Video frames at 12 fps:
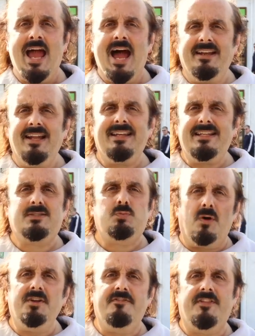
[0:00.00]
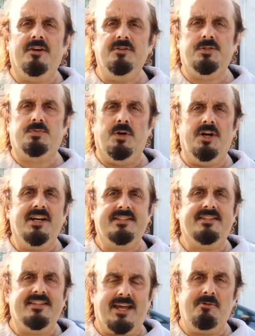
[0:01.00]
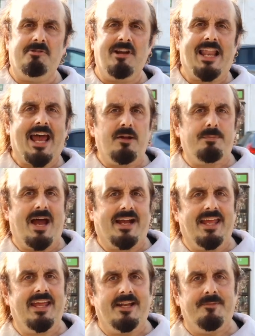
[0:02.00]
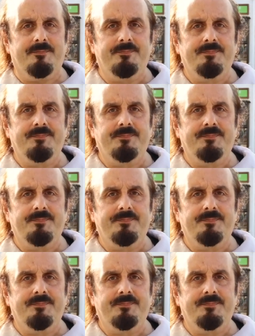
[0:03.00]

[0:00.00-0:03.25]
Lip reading: and at least one of those worked and they were allowed back in.